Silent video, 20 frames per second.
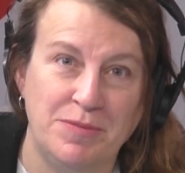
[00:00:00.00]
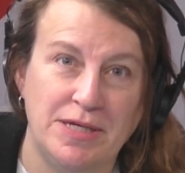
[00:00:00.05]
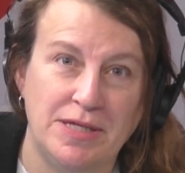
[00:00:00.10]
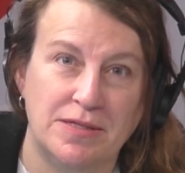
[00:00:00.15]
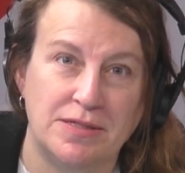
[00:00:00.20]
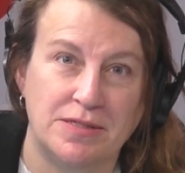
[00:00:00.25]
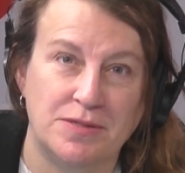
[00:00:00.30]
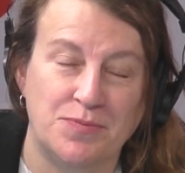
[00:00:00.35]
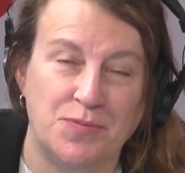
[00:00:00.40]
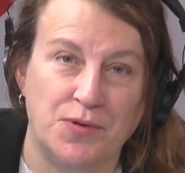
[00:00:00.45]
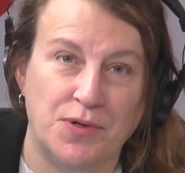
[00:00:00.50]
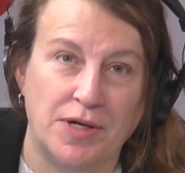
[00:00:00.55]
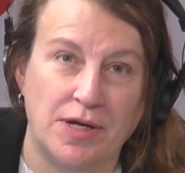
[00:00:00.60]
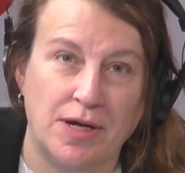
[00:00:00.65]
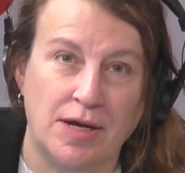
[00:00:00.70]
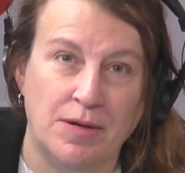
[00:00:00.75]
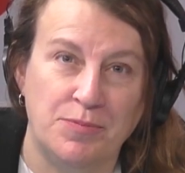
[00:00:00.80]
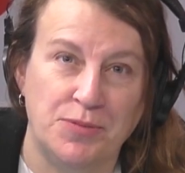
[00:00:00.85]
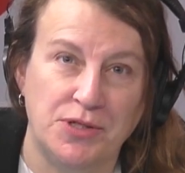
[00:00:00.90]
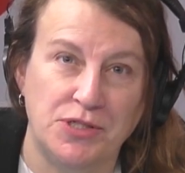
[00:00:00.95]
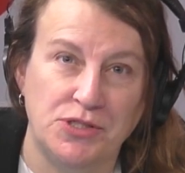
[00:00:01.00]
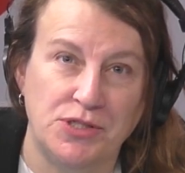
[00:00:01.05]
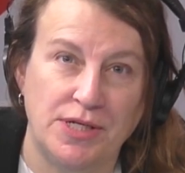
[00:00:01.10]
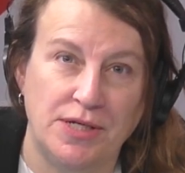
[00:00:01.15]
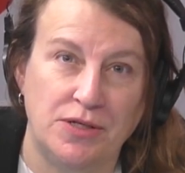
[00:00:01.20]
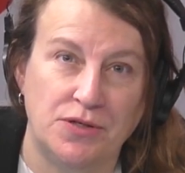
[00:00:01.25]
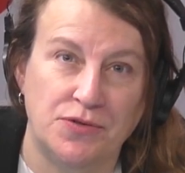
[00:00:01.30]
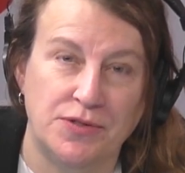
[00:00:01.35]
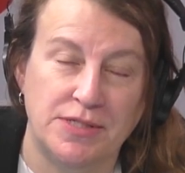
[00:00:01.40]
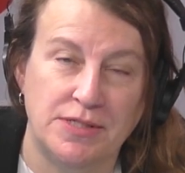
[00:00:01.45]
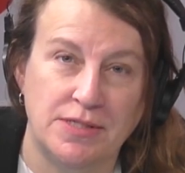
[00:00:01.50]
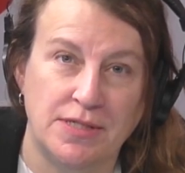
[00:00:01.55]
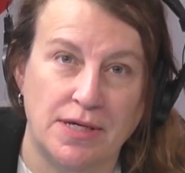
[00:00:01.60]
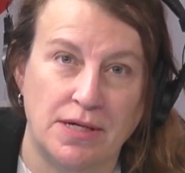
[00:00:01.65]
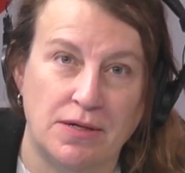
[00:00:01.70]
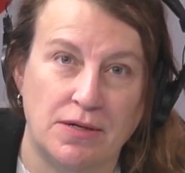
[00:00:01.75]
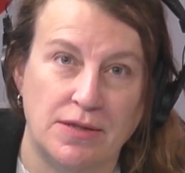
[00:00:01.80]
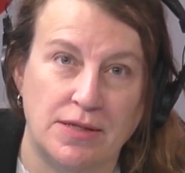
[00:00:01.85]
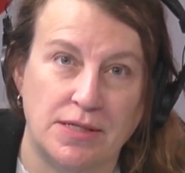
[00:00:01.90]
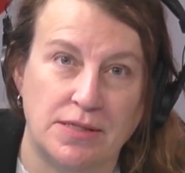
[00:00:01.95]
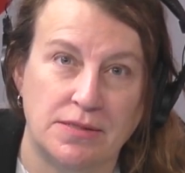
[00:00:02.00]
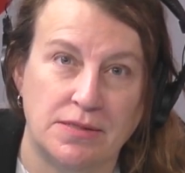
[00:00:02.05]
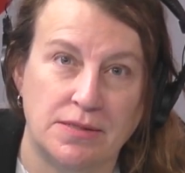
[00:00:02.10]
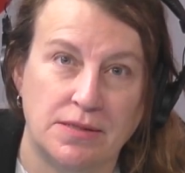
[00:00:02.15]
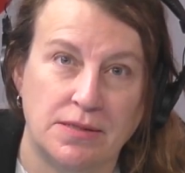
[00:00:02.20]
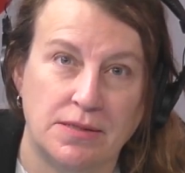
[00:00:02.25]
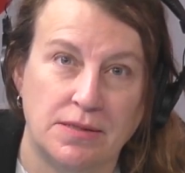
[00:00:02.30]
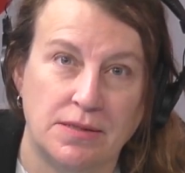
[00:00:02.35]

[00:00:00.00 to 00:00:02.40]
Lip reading: me this morning. I appreciate your insight on this.